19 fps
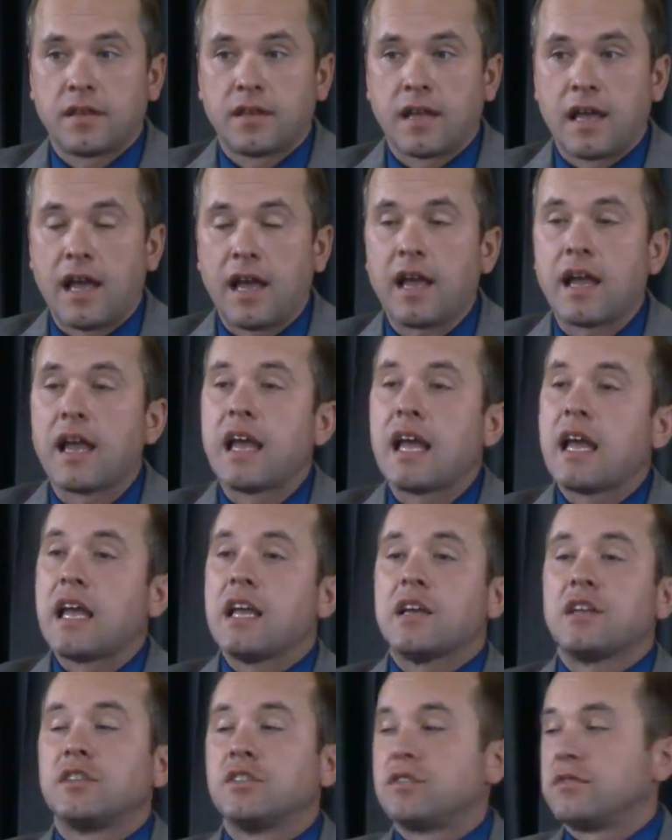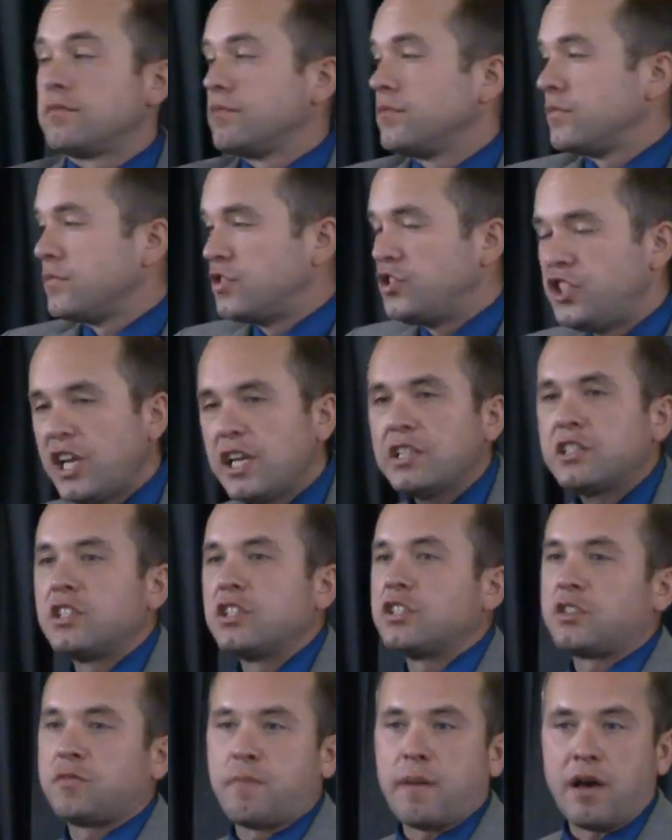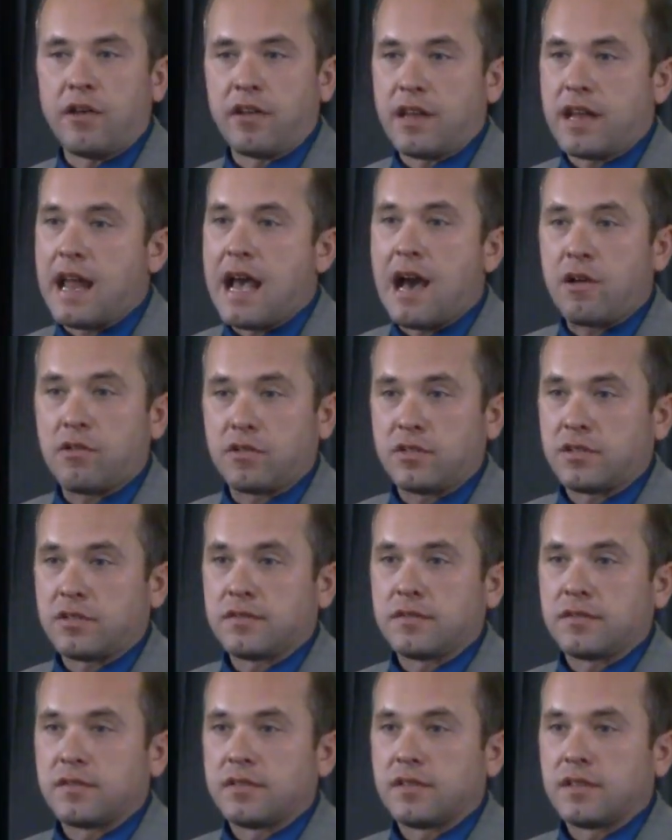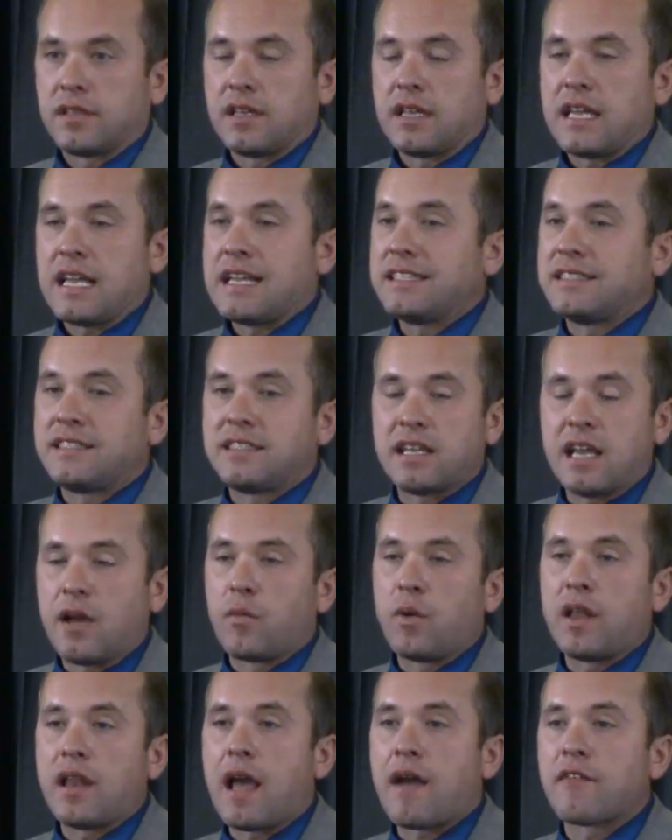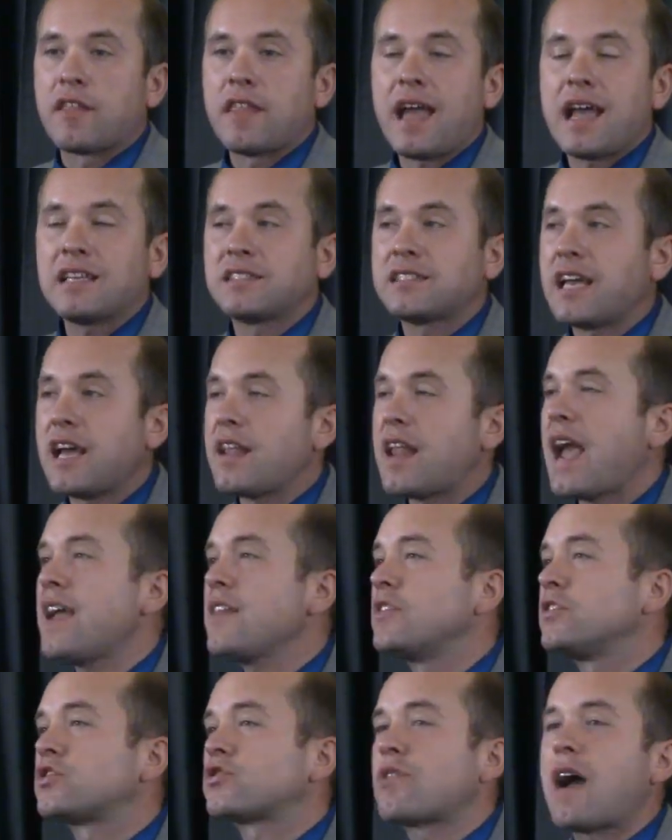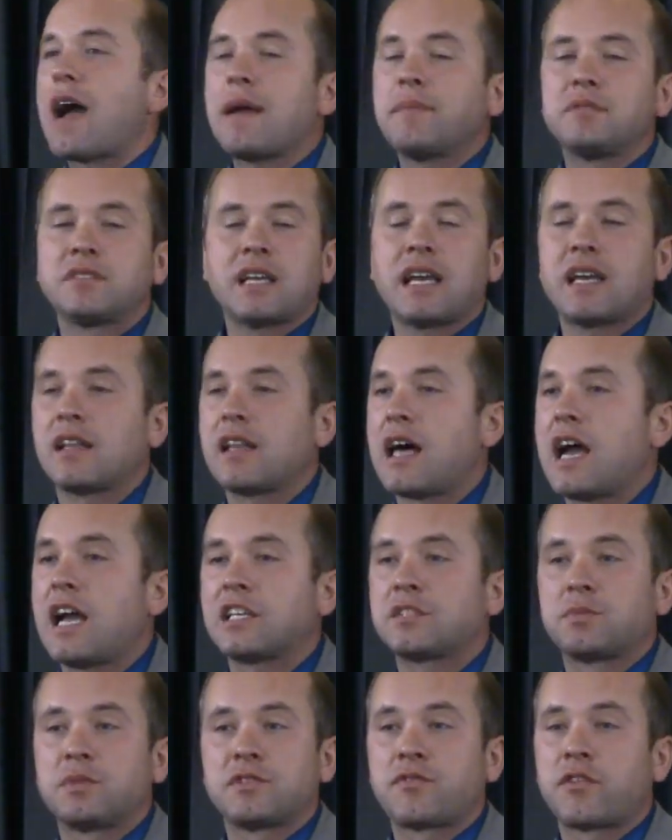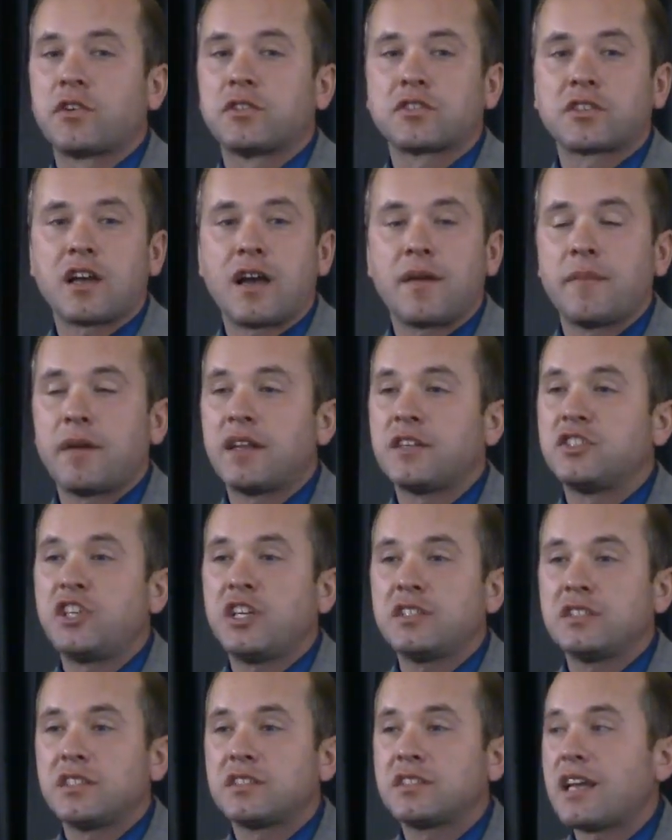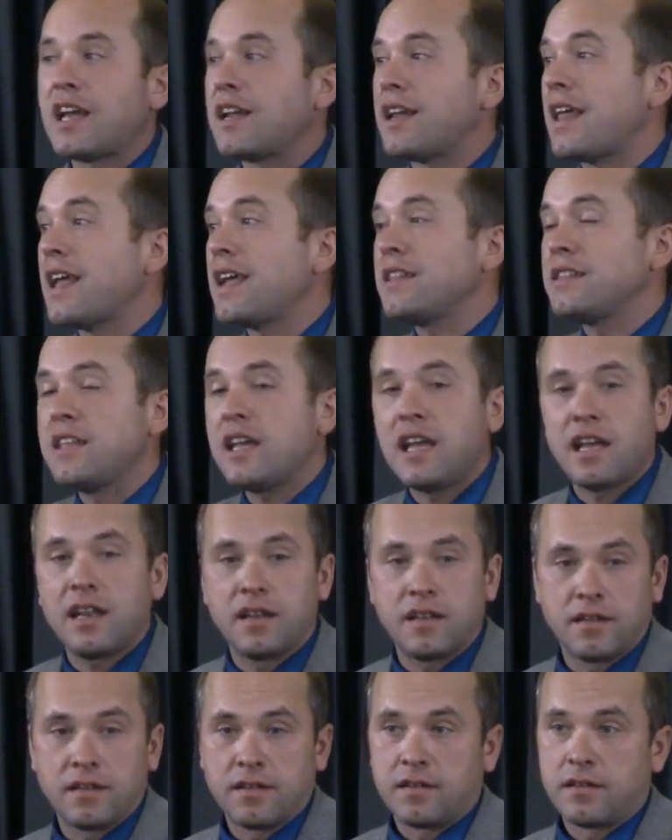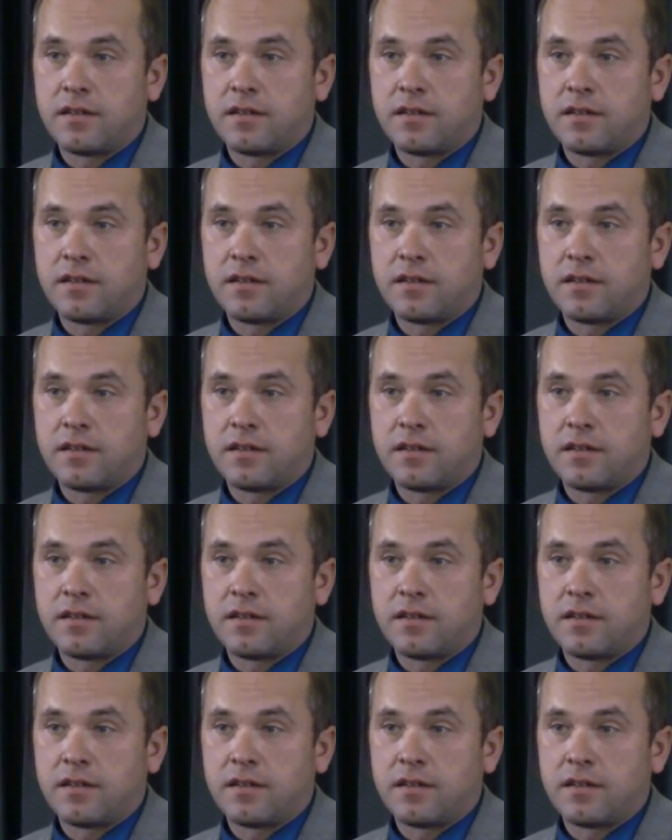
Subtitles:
Okay? Jesus spelled it out. And whenever they said, hey, the scribes say Elias must first come, and Jesus said, he did.